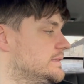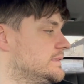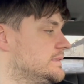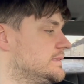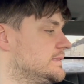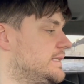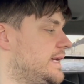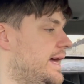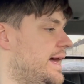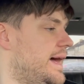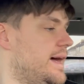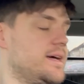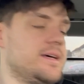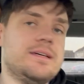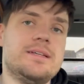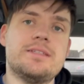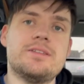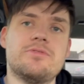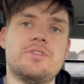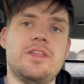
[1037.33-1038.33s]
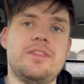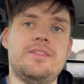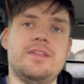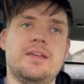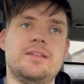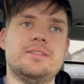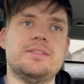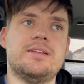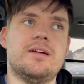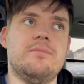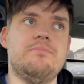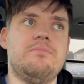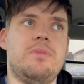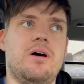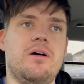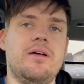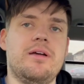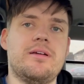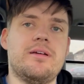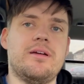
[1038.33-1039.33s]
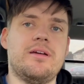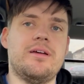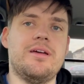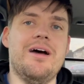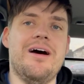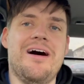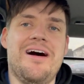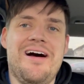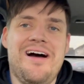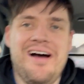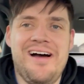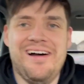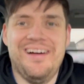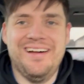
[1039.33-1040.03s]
Yeah, so what do you think? Did I buy a good car?